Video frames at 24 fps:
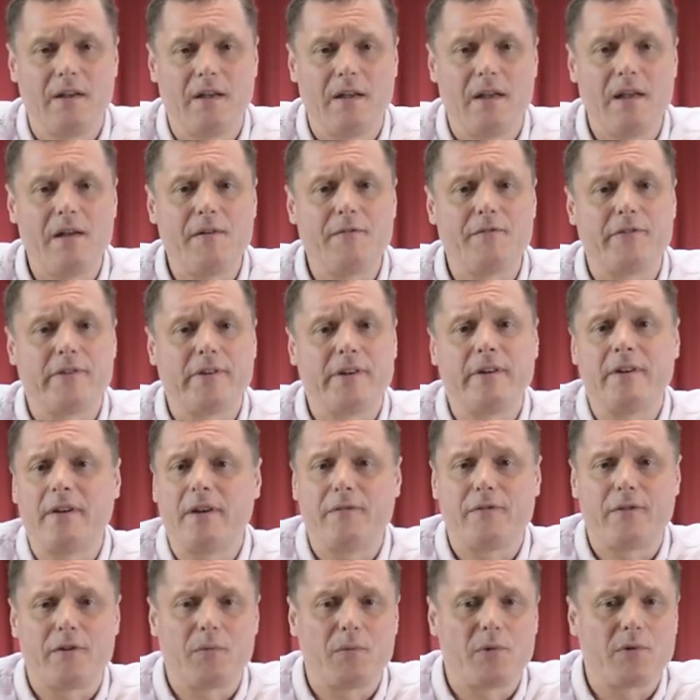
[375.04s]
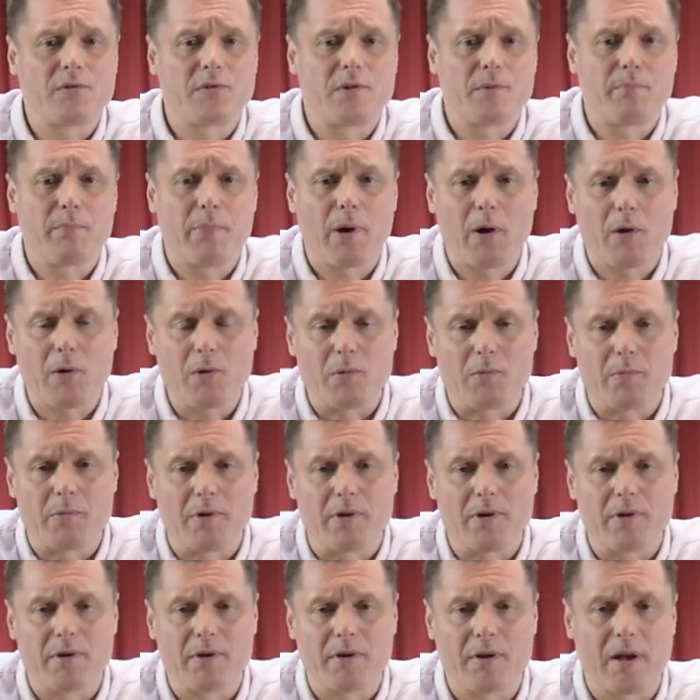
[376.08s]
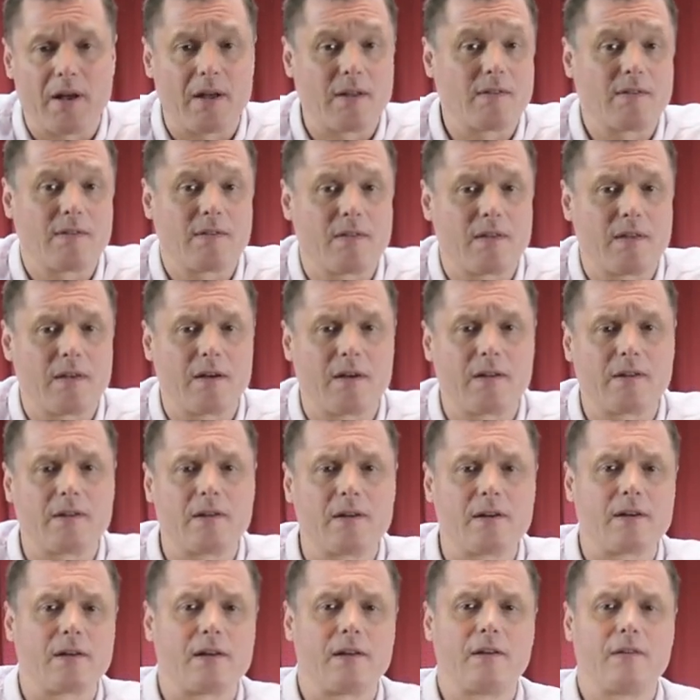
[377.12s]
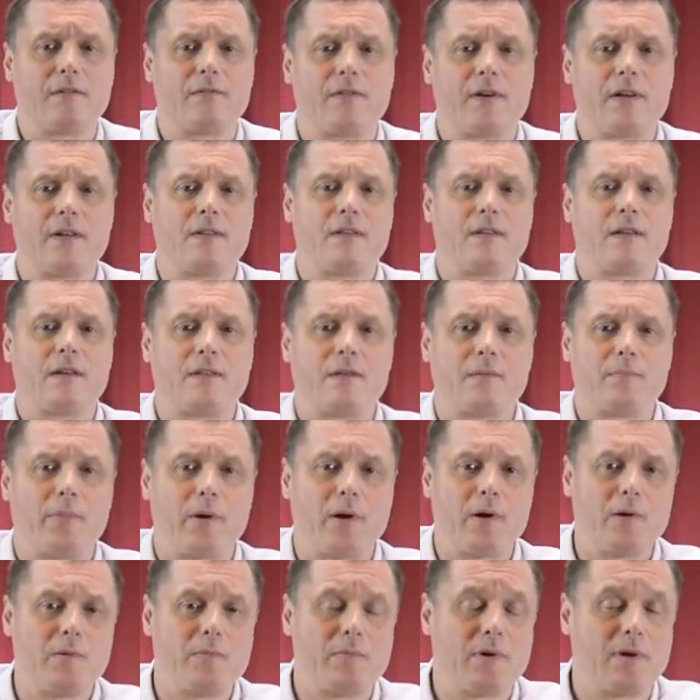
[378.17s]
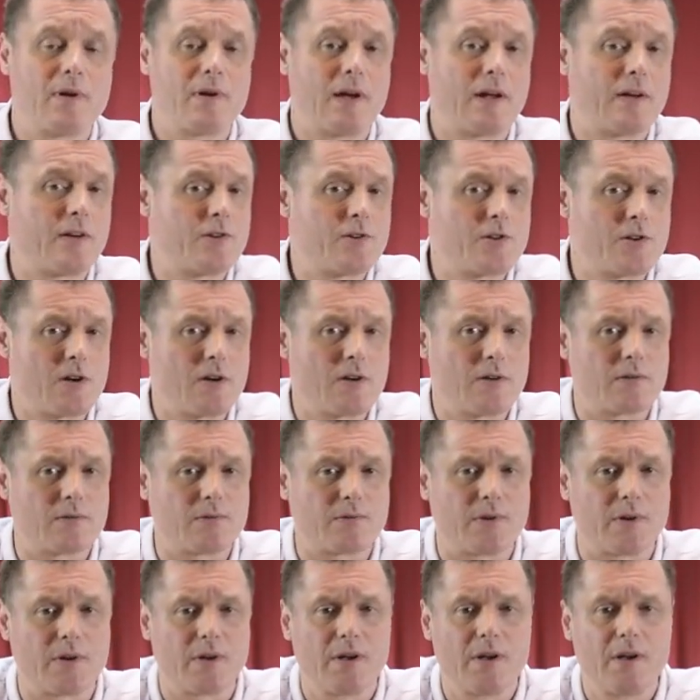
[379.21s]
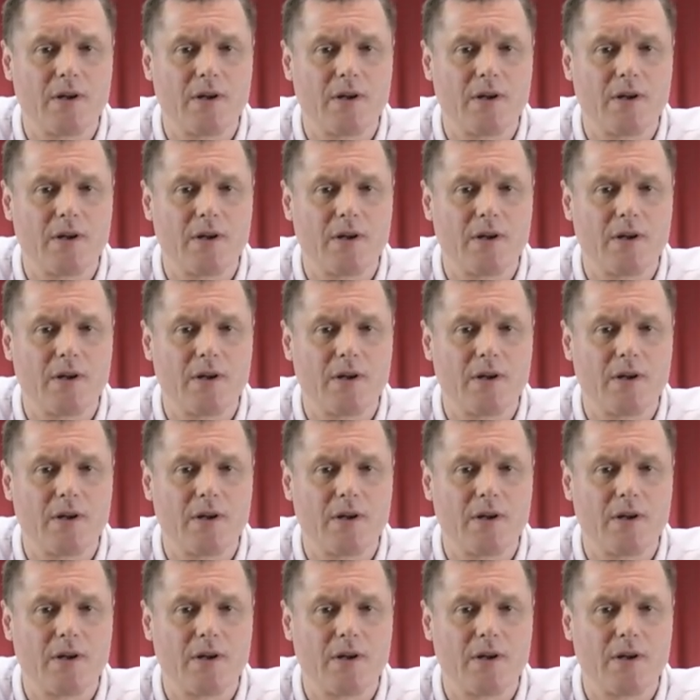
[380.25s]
even if it was the Pope and the unlikely event that the Pope had a child.